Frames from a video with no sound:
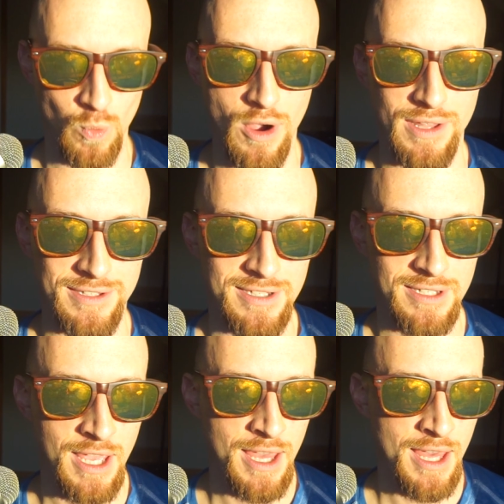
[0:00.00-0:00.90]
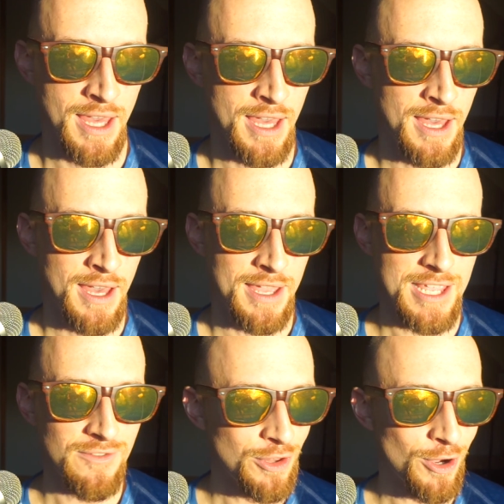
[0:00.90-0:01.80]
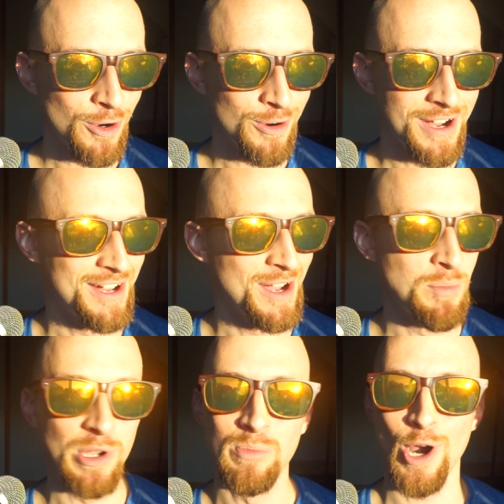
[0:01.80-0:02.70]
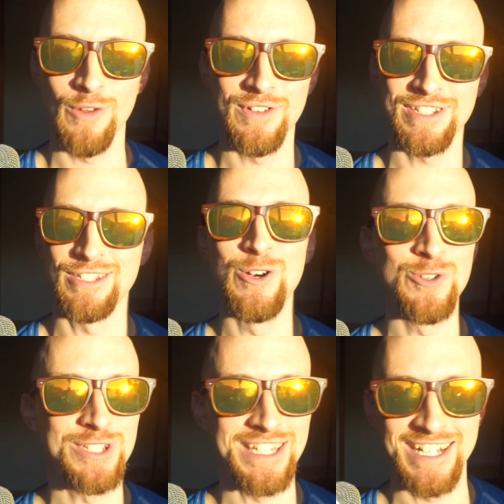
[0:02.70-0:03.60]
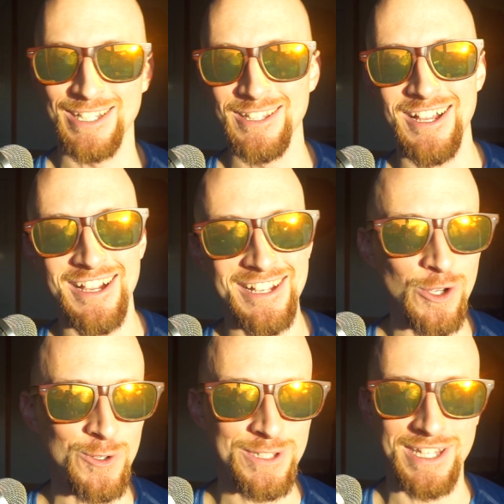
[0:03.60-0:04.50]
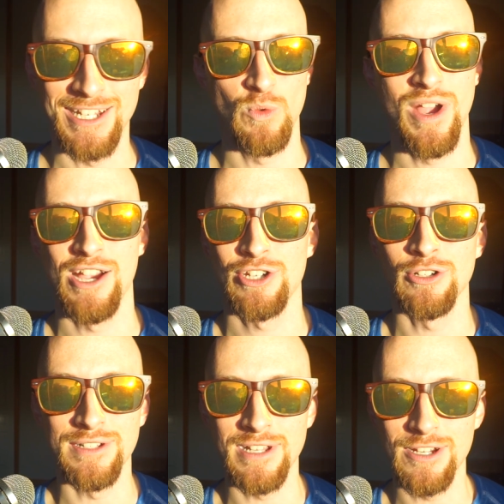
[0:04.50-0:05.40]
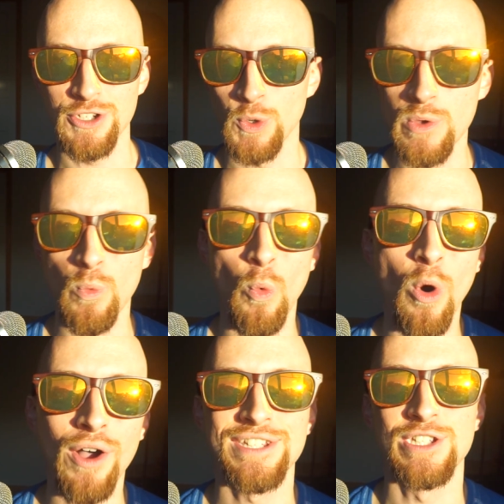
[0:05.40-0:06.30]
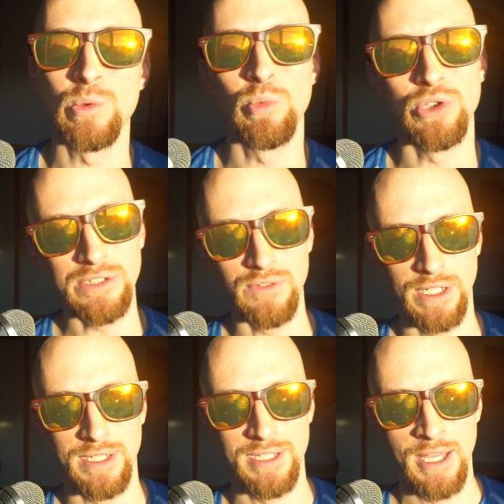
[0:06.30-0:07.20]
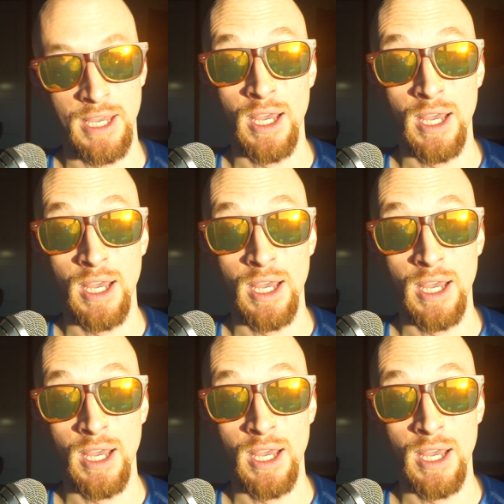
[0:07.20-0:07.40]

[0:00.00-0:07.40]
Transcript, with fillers: once. Even though a big part of us knows that it's a lie, knows that it's a rationalization, we want to believe it.